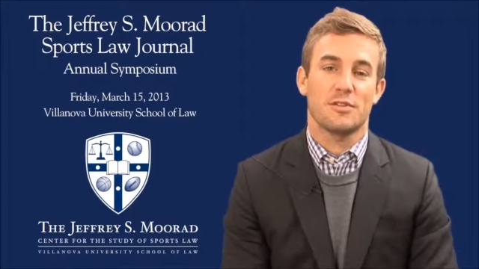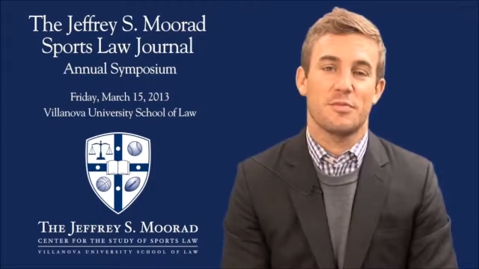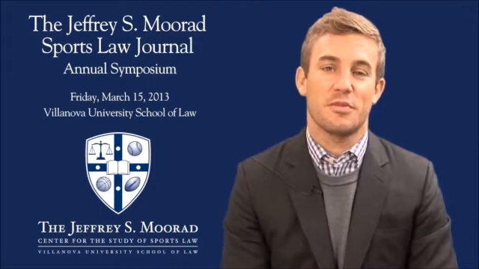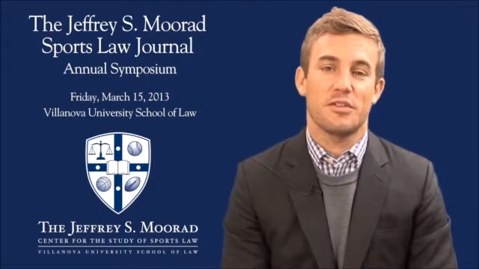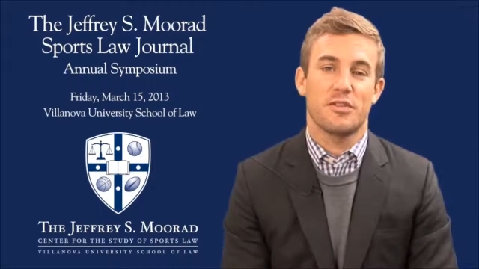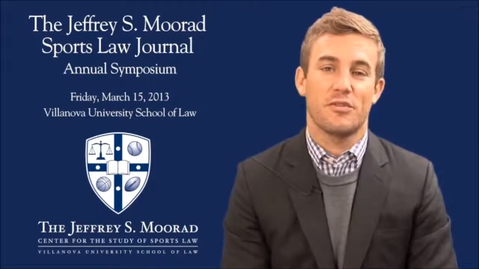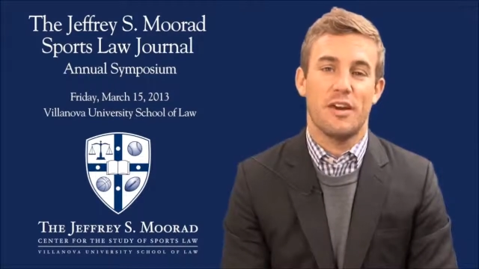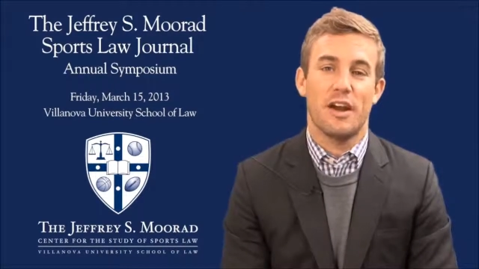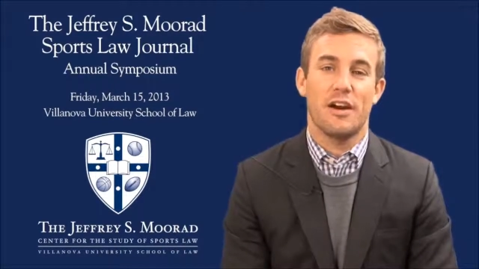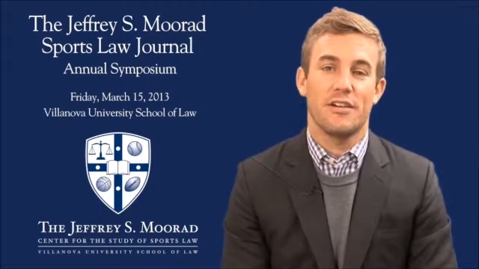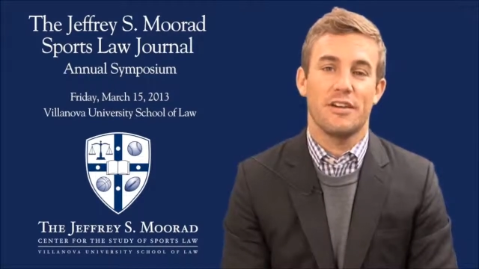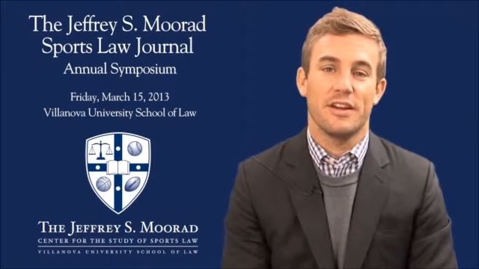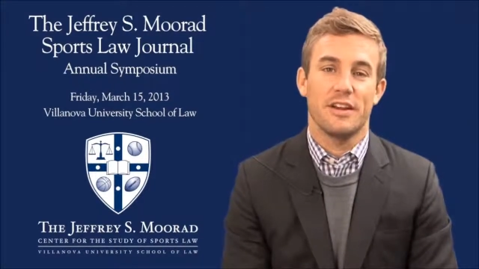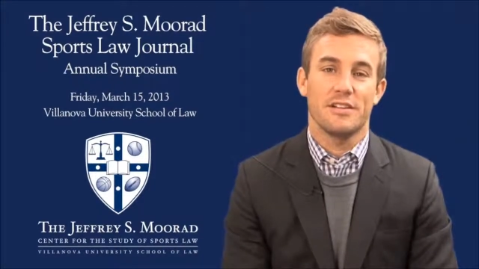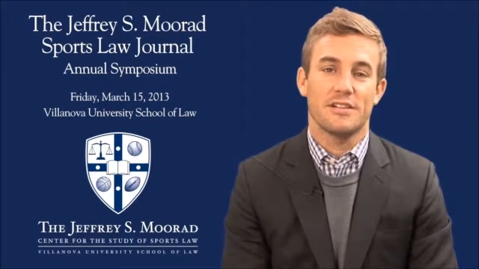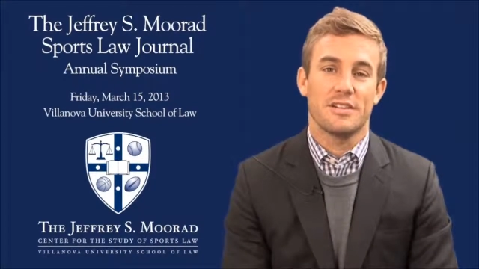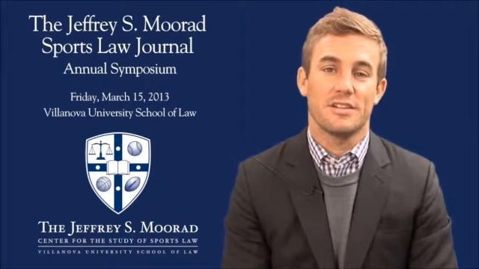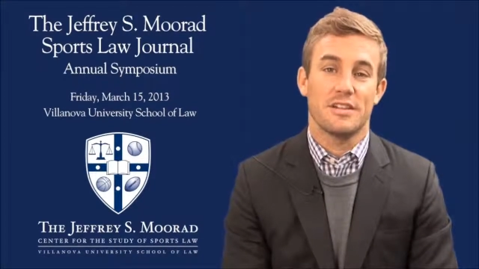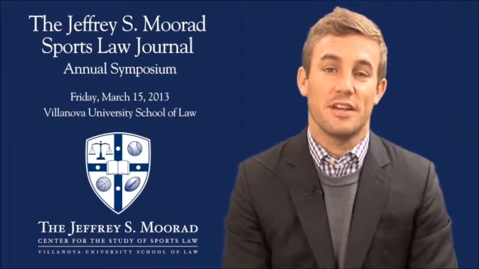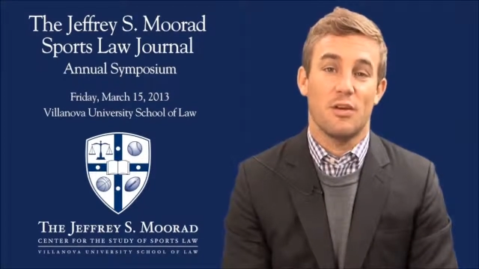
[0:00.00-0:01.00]
but the reality
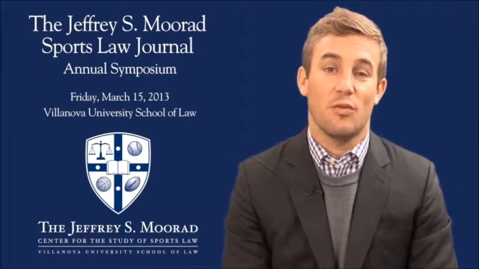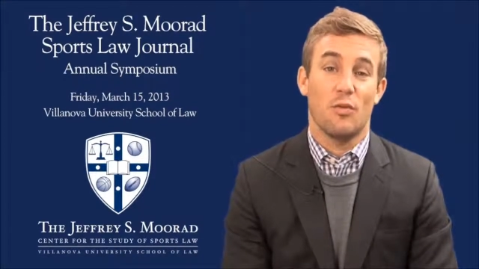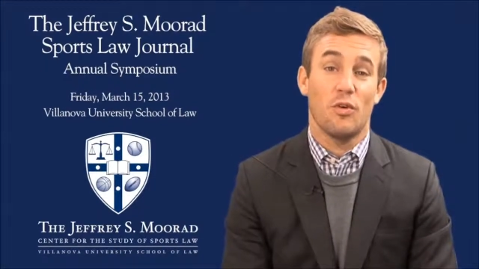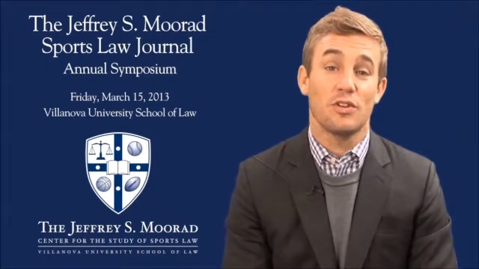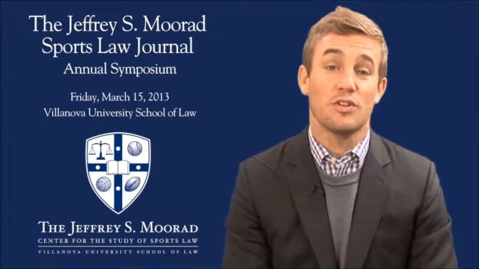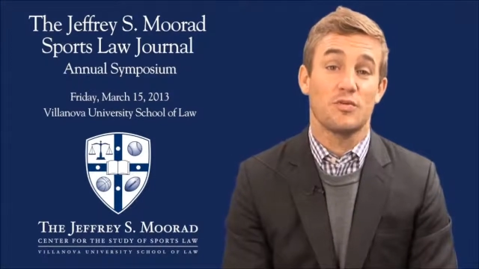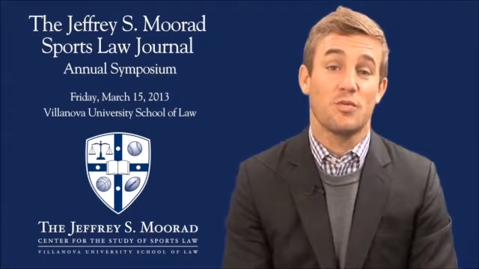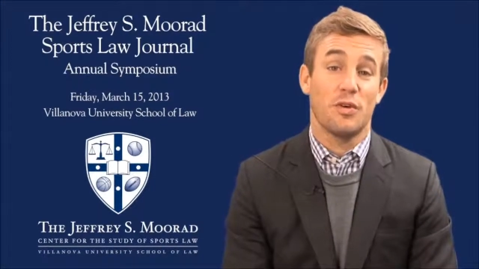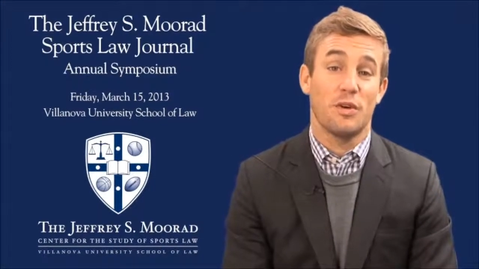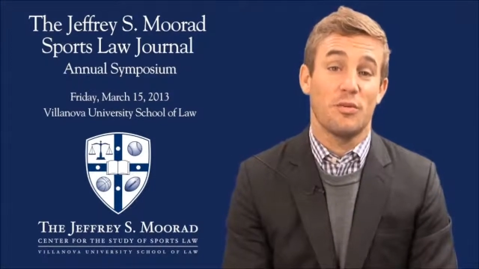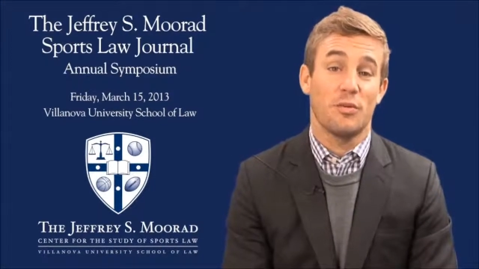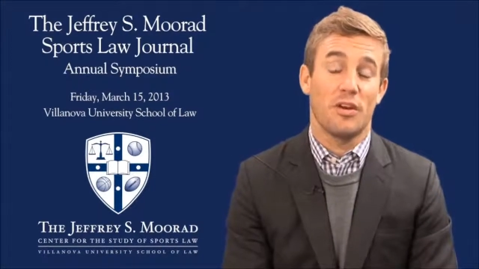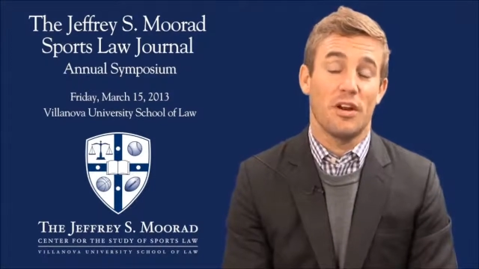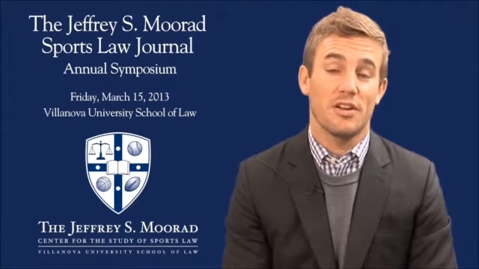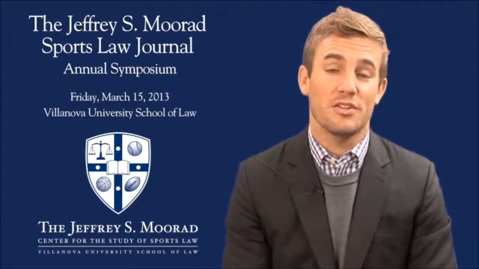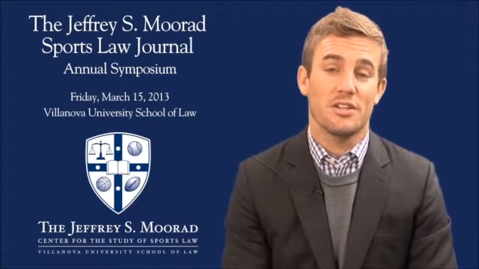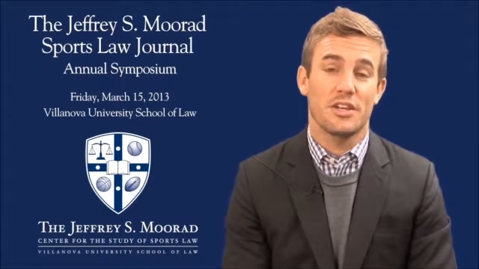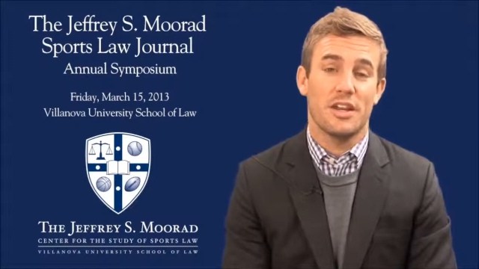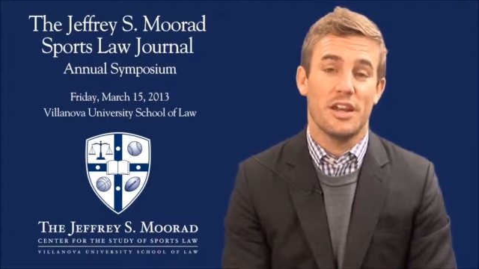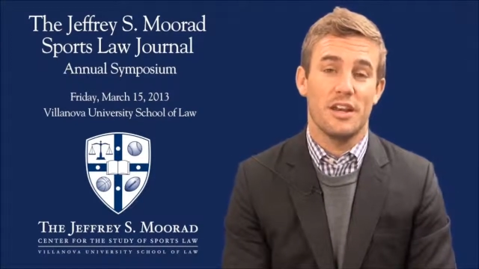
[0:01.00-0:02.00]
is that once we were
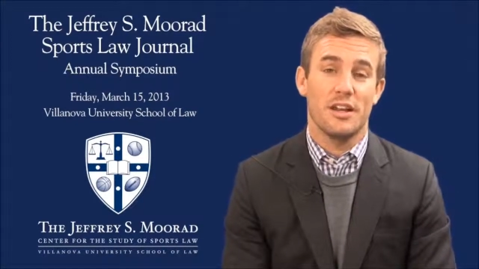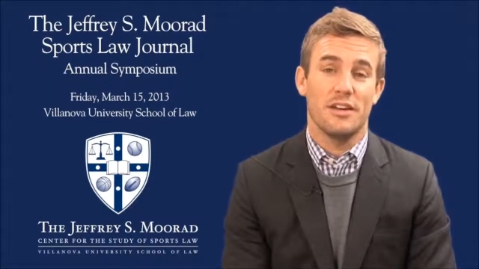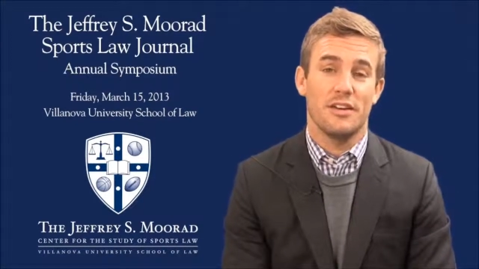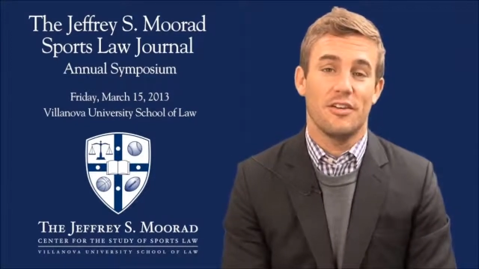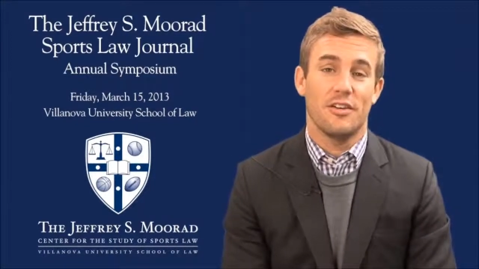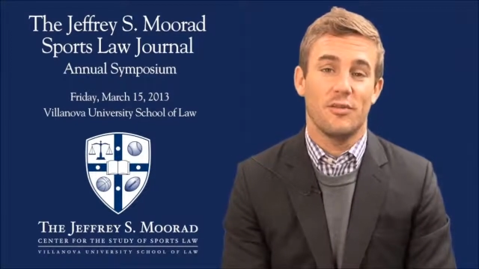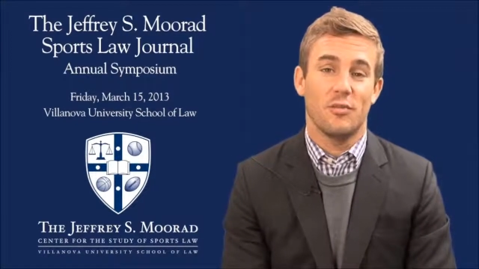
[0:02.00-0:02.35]
educated